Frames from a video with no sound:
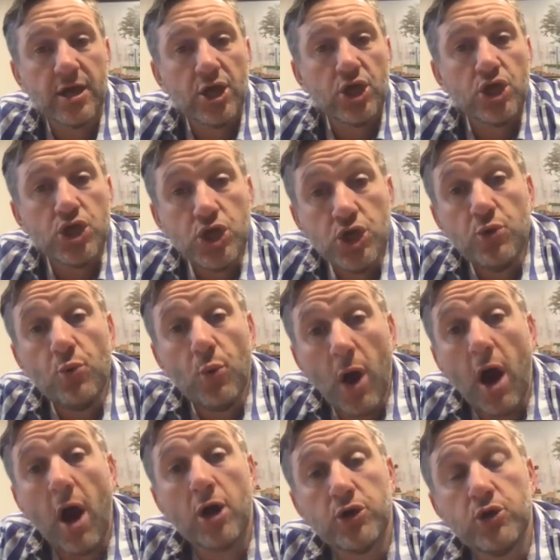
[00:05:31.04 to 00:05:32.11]
You
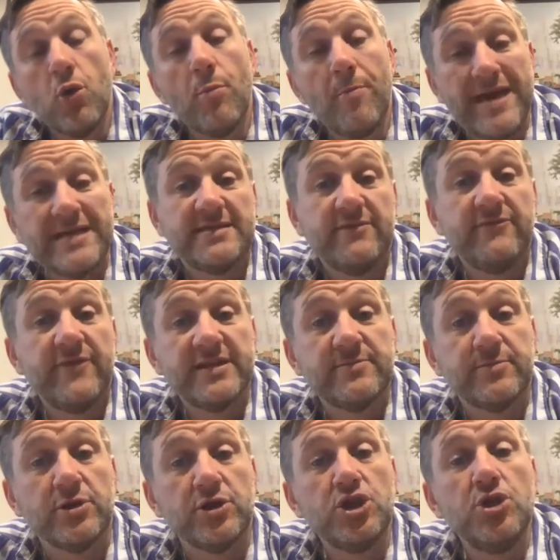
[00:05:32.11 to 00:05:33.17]
are your best
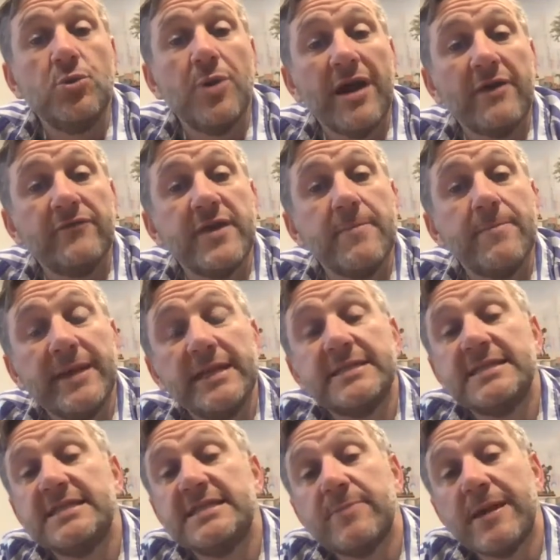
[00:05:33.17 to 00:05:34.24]
investment. You have the
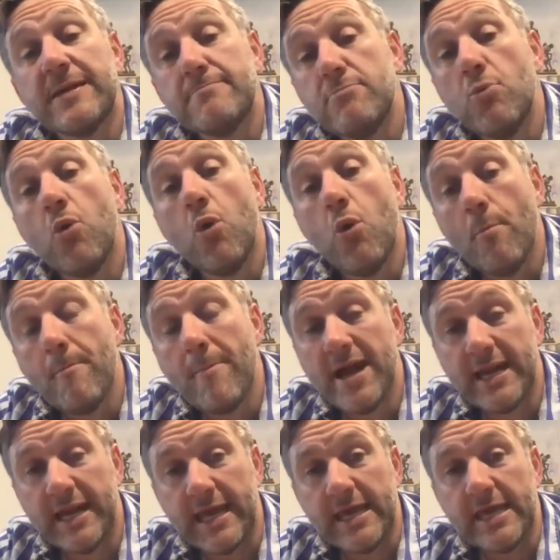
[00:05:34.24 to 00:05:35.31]
ability to make more
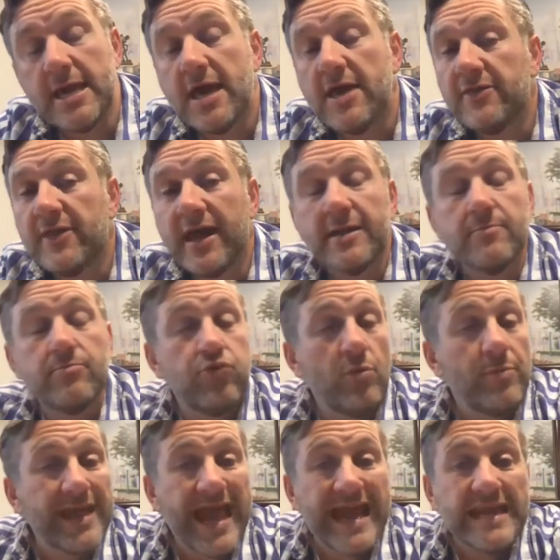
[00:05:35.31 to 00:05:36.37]
money than
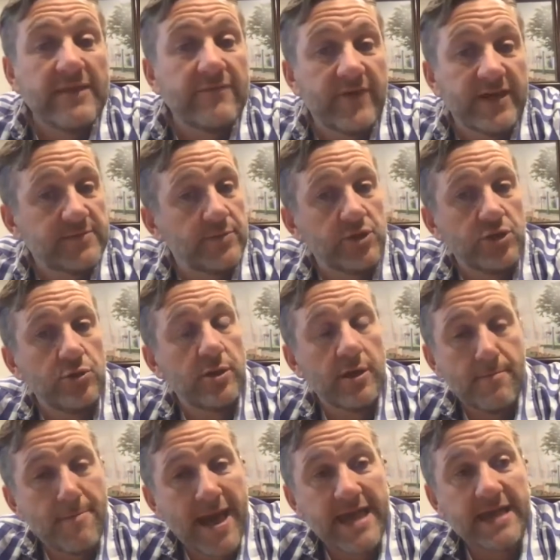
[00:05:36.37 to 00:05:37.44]
probably any investment you
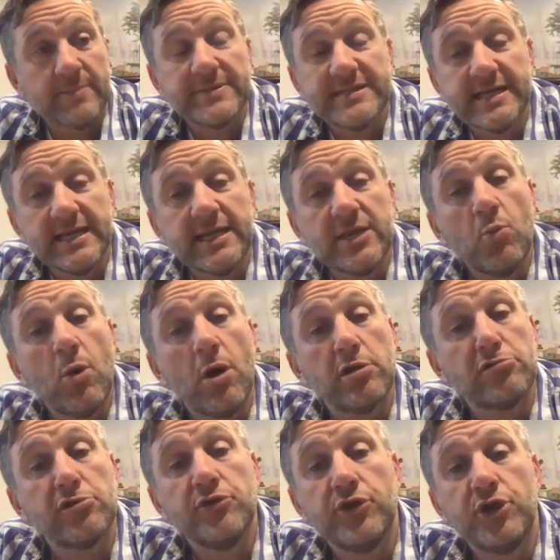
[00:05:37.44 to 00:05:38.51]
can make, particularly while
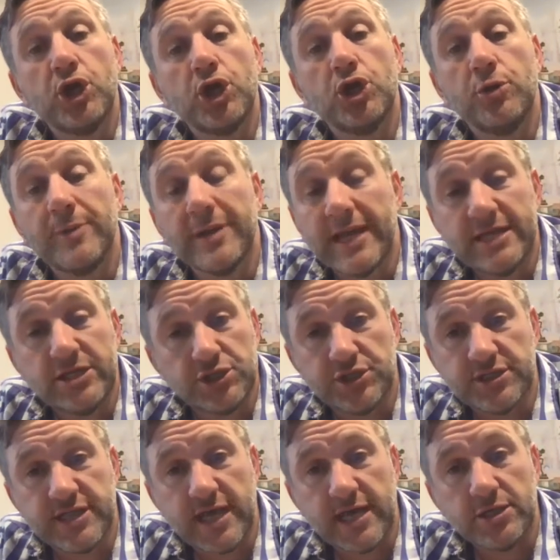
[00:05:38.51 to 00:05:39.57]
you're in the accumulation
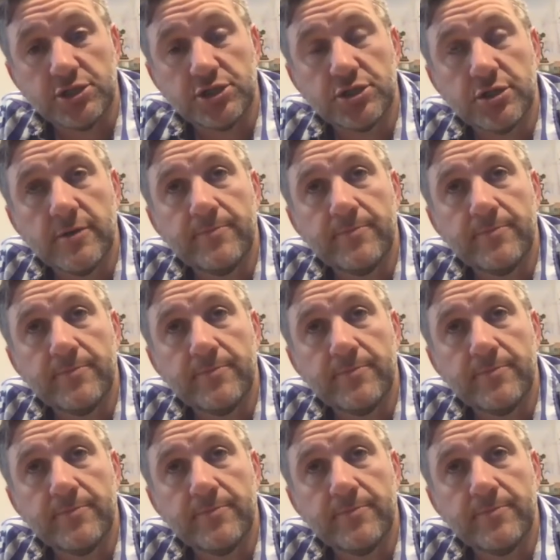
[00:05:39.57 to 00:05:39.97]
stage.